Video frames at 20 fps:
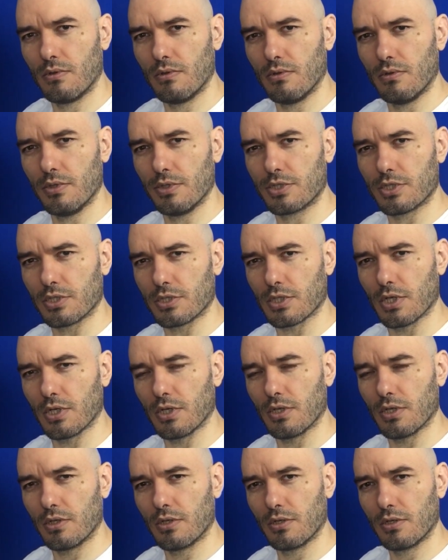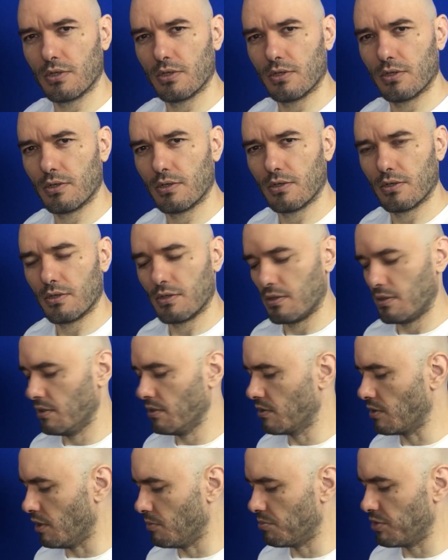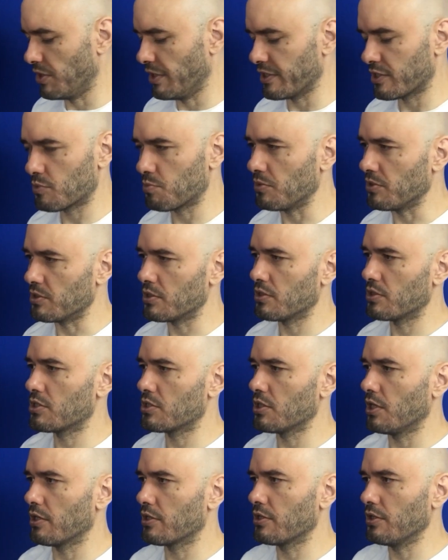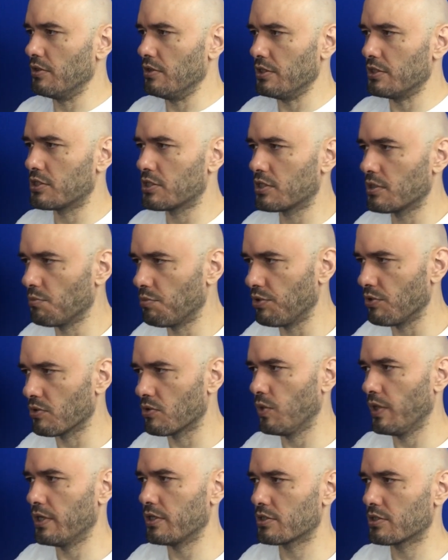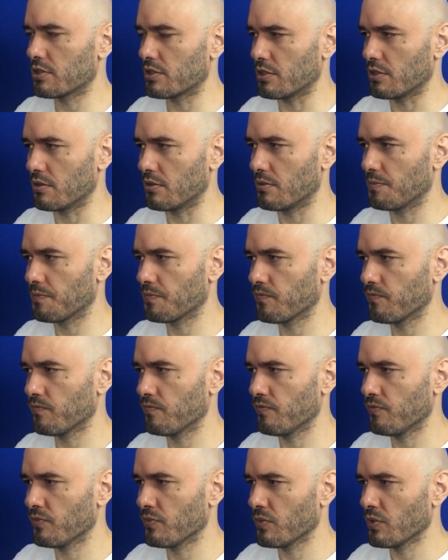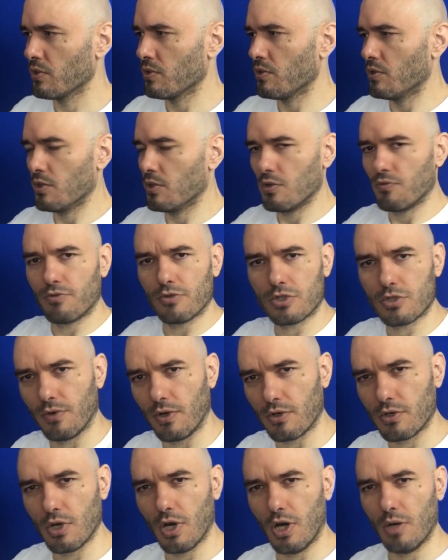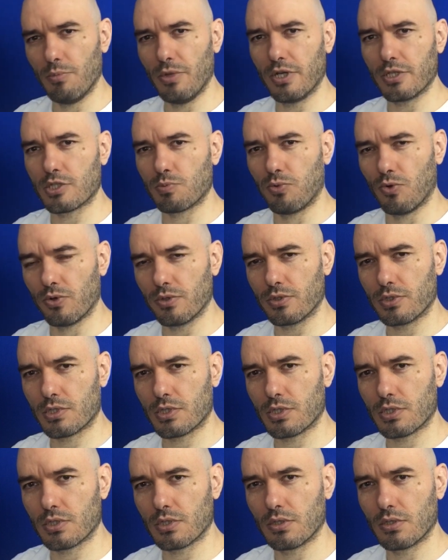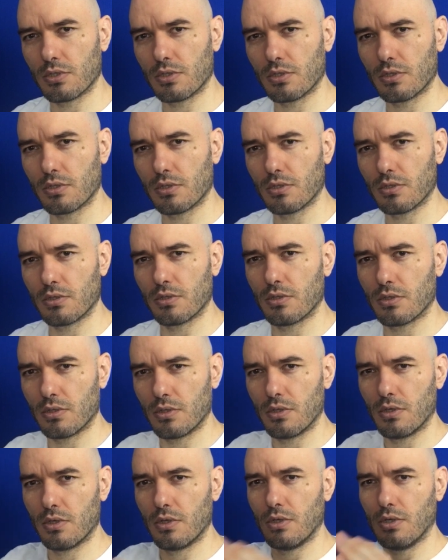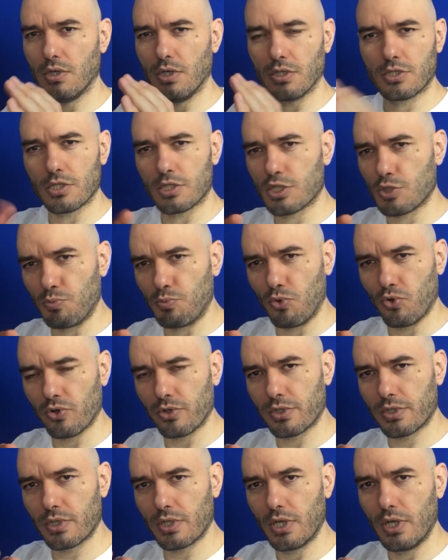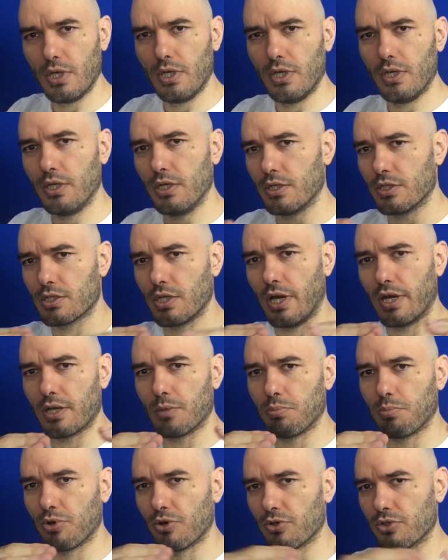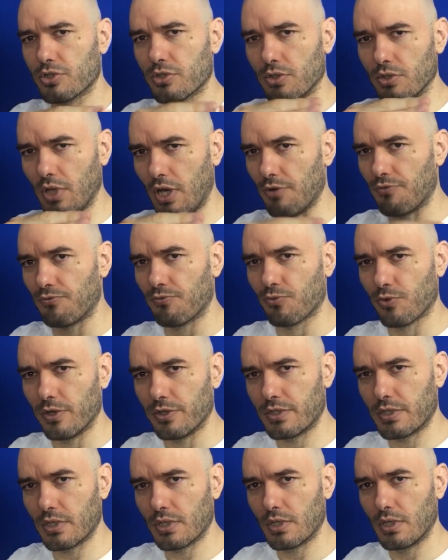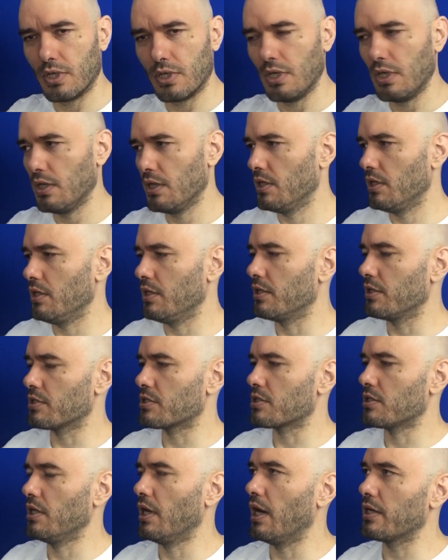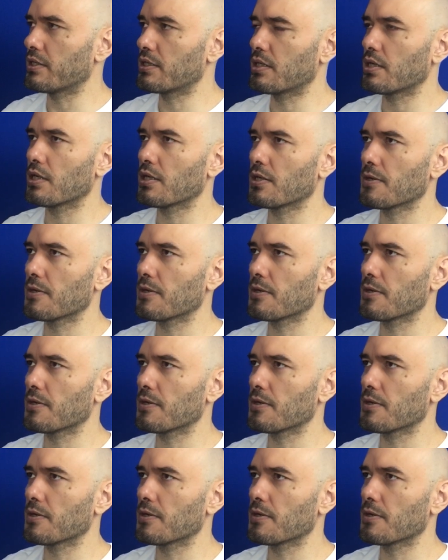this is a complex but shockingly simple question. First of all, combat sports, it's a sport. It is not a personal affront. It is not